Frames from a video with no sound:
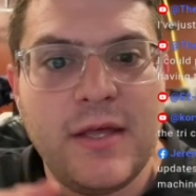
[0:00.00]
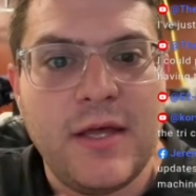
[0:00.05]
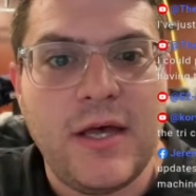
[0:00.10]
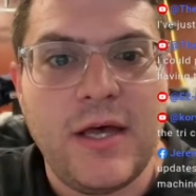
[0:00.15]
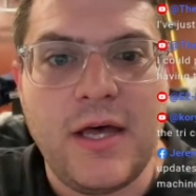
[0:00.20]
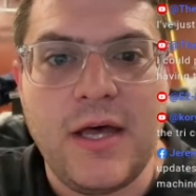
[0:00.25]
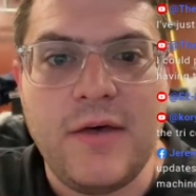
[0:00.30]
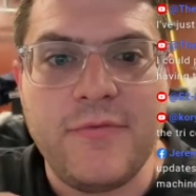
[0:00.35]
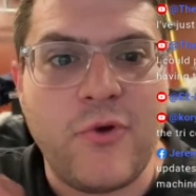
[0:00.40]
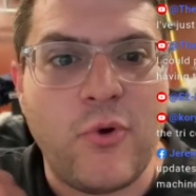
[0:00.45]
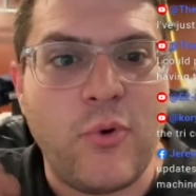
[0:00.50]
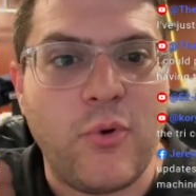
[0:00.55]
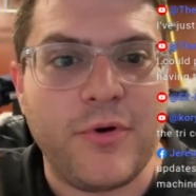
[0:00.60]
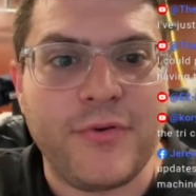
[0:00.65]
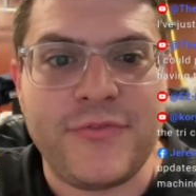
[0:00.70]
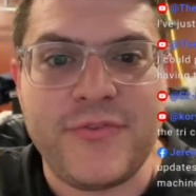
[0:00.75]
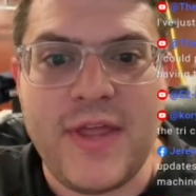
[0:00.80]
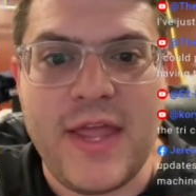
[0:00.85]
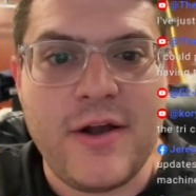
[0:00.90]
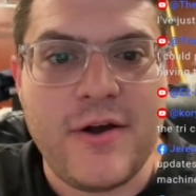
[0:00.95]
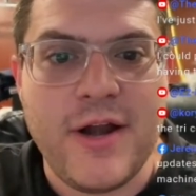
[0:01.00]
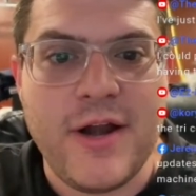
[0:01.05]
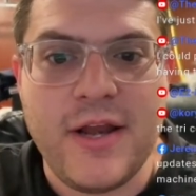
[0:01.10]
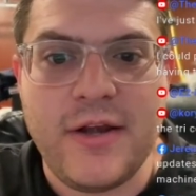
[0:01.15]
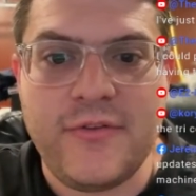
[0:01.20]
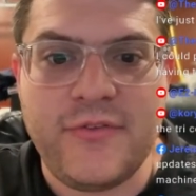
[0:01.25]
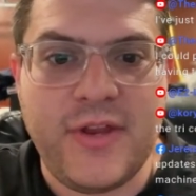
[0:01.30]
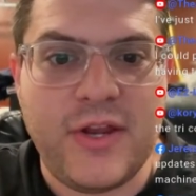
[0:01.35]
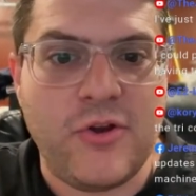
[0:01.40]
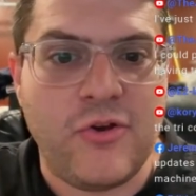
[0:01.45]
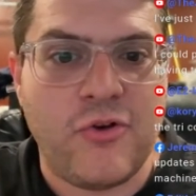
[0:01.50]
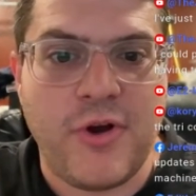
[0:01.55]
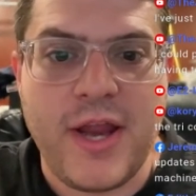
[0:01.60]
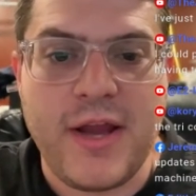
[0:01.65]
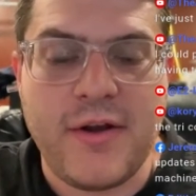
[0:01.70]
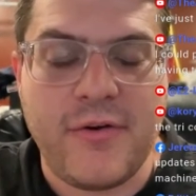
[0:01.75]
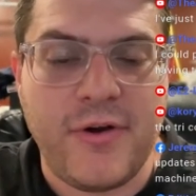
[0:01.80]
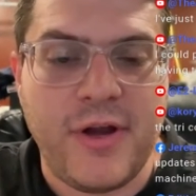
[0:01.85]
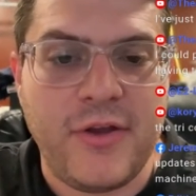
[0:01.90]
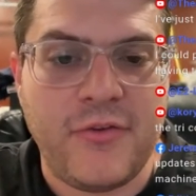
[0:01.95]
Of course, the internet is a
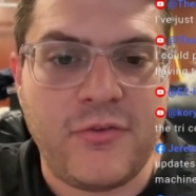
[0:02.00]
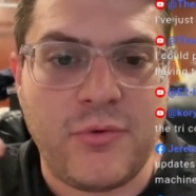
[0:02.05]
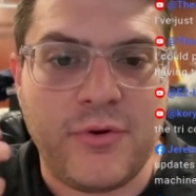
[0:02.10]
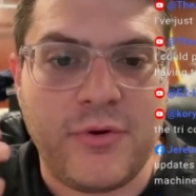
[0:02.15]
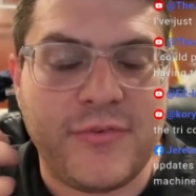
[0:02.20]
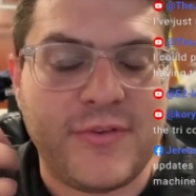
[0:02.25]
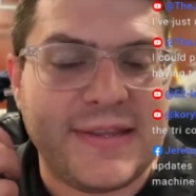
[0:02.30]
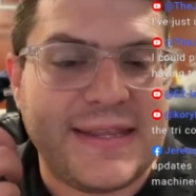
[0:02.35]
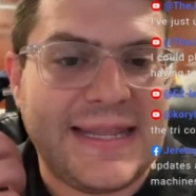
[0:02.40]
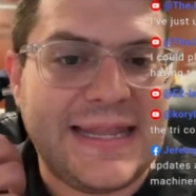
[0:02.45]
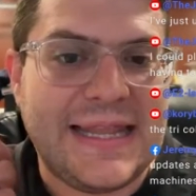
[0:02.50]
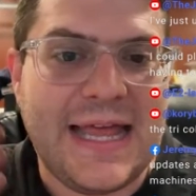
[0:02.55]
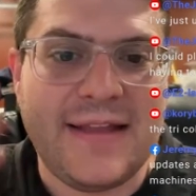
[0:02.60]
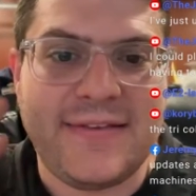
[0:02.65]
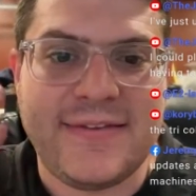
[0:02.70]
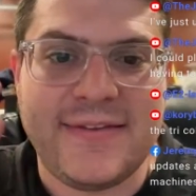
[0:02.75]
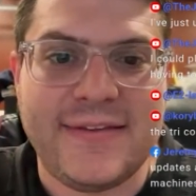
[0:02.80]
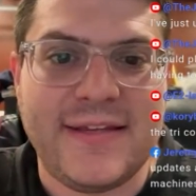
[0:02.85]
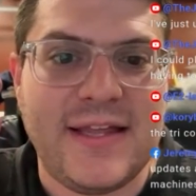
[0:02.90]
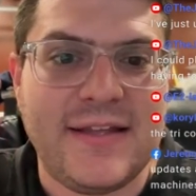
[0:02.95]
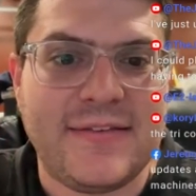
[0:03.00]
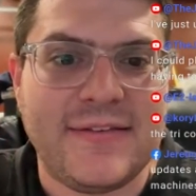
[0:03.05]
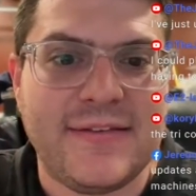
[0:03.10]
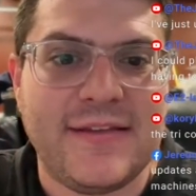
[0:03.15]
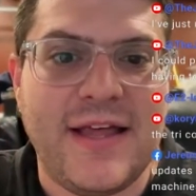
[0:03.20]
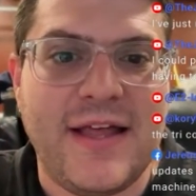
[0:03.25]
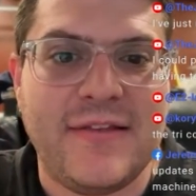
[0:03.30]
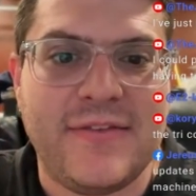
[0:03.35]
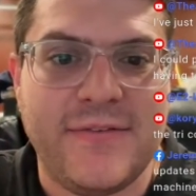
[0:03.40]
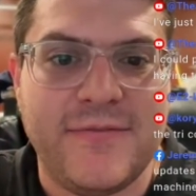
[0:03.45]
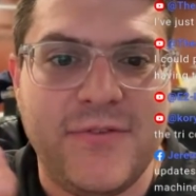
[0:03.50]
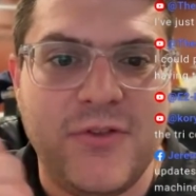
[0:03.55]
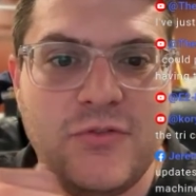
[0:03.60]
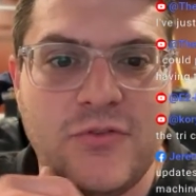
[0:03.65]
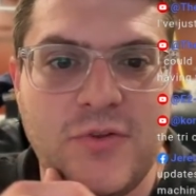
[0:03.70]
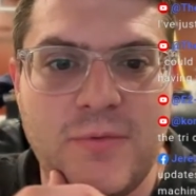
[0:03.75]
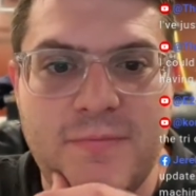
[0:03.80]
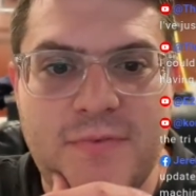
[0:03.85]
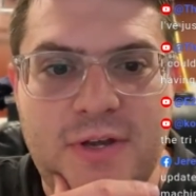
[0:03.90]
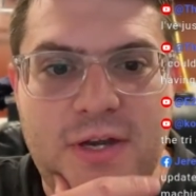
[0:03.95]
great resource. Lots and lots and lots of
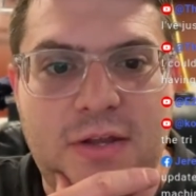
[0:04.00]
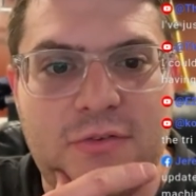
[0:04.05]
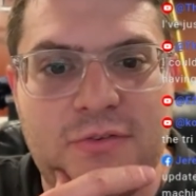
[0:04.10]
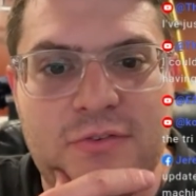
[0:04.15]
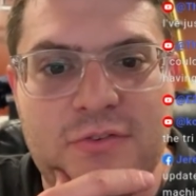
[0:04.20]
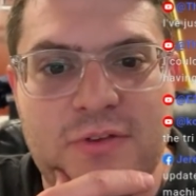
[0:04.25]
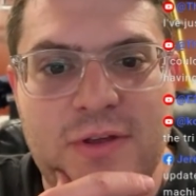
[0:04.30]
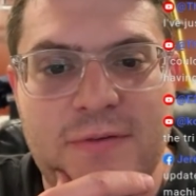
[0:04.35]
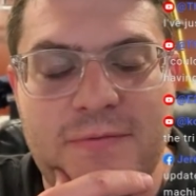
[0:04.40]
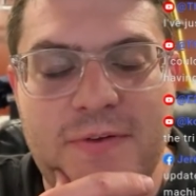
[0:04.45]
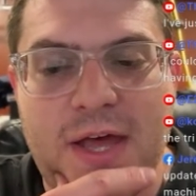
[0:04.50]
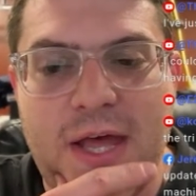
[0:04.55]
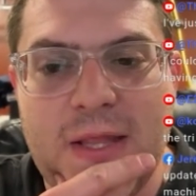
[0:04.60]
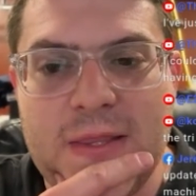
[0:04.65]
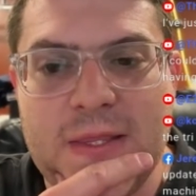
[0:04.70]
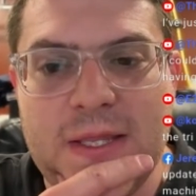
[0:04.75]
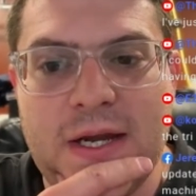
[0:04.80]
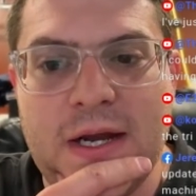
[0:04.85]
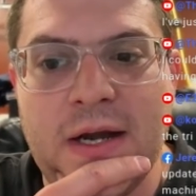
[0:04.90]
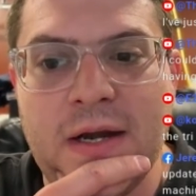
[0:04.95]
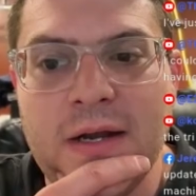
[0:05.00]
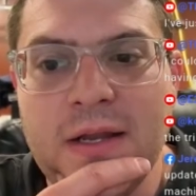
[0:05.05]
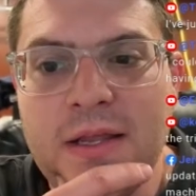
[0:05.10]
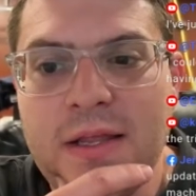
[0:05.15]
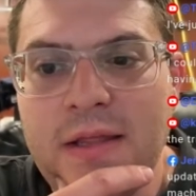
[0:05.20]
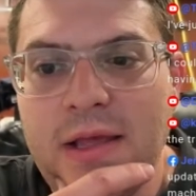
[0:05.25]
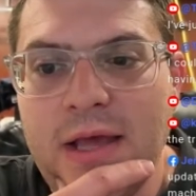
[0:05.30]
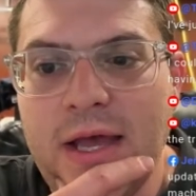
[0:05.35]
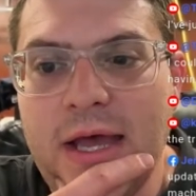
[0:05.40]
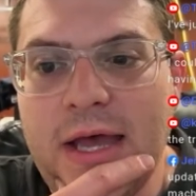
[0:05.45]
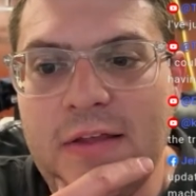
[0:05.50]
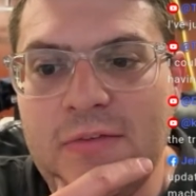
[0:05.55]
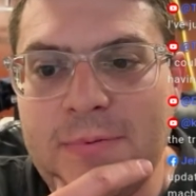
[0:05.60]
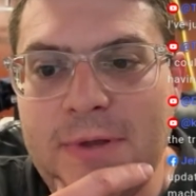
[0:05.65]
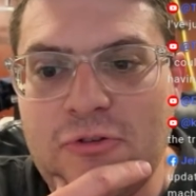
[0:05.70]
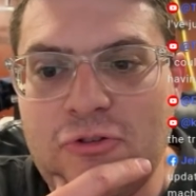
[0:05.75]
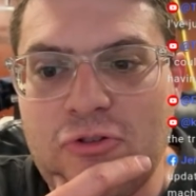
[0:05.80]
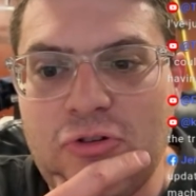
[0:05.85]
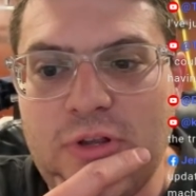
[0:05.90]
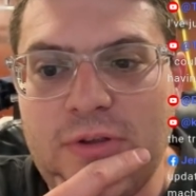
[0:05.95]
YouTube videos and stuff out there,
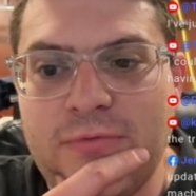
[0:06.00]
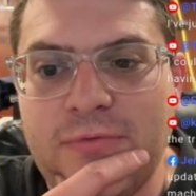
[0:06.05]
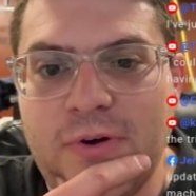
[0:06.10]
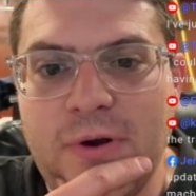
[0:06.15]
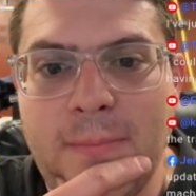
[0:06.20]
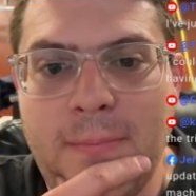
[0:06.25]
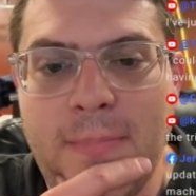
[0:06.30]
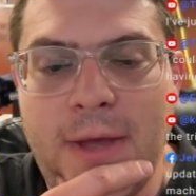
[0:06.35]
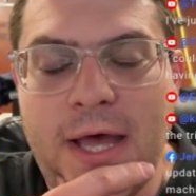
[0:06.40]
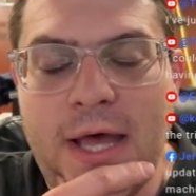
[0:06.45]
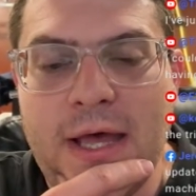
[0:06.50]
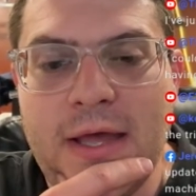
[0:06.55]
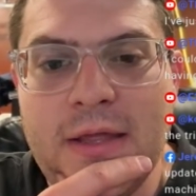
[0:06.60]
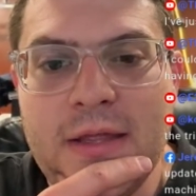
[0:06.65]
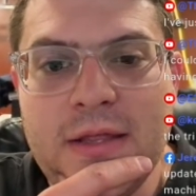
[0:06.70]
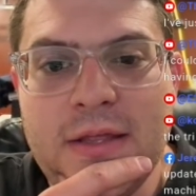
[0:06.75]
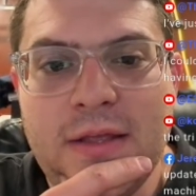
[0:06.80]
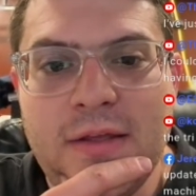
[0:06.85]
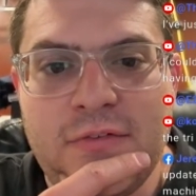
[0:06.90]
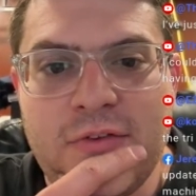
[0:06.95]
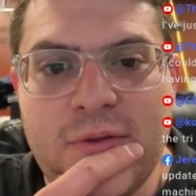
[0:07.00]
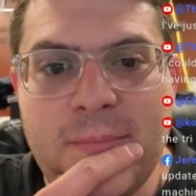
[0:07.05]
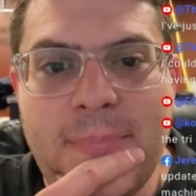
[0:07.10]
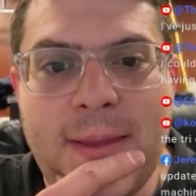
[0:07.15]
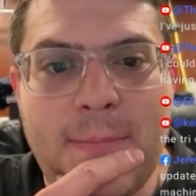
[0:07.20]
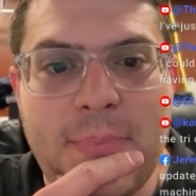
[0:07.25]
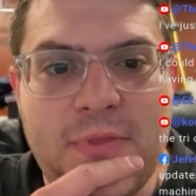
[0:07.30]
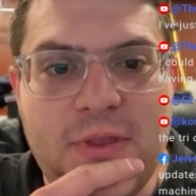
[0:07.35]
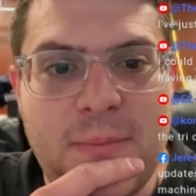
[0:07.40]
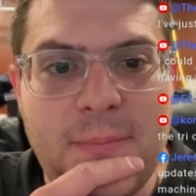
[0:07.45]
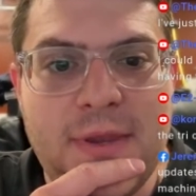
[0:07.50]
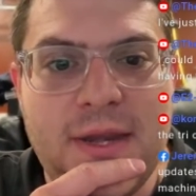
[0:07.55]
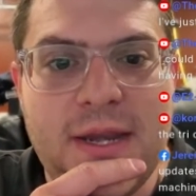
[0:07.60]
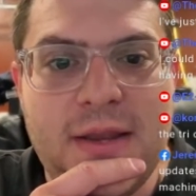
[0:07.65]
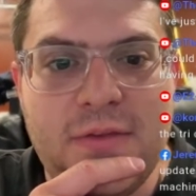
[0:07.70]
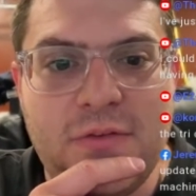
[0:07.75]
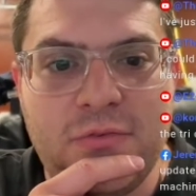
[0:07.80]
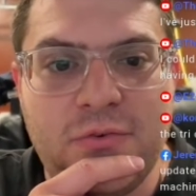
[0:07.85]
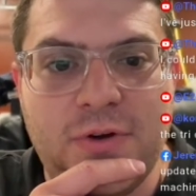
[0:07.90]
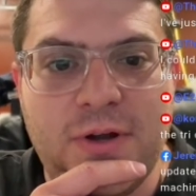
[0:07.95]
especially from some people that have been
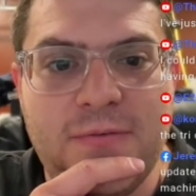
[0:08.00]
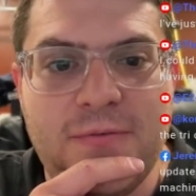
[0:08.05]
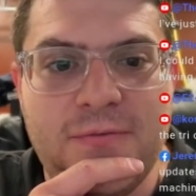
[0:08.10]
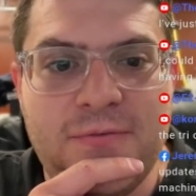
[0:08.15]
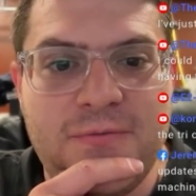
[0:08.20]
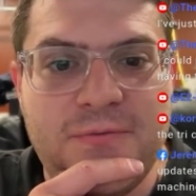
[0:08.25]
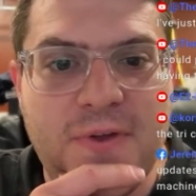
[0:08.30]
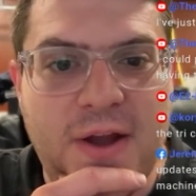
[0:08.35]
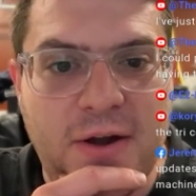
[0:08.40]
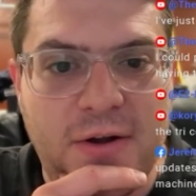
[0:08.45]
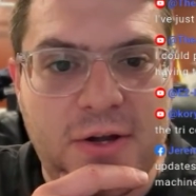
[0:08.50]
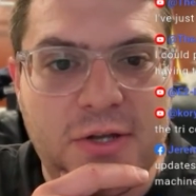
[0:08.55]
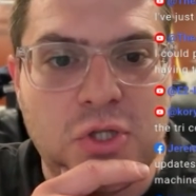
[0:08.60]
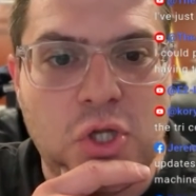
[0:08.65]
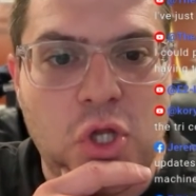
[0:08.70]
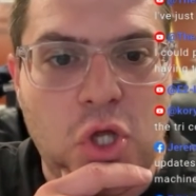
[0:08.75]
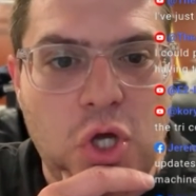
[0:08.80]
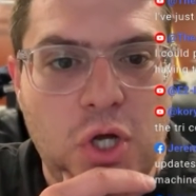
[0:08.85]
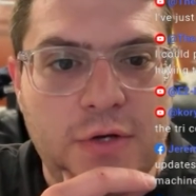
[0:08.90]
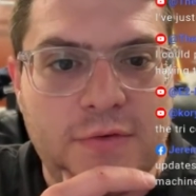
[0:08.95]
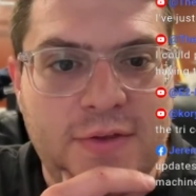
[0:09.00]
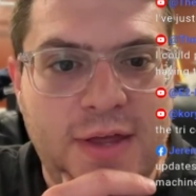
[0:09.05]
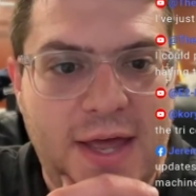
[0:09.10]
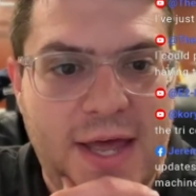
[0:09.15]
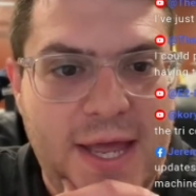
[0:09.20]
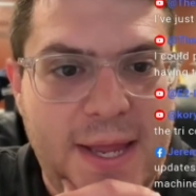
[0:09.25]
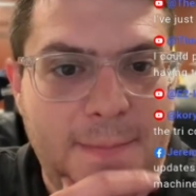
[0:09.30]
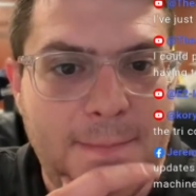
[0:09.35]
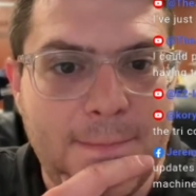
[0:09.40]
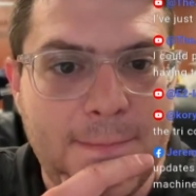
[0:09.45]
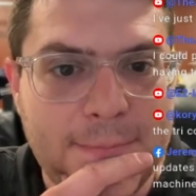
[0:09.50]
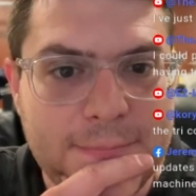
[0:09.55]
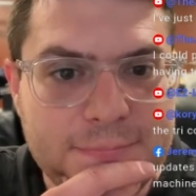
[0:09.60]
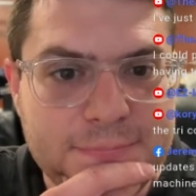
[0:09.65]
in this for a very long time.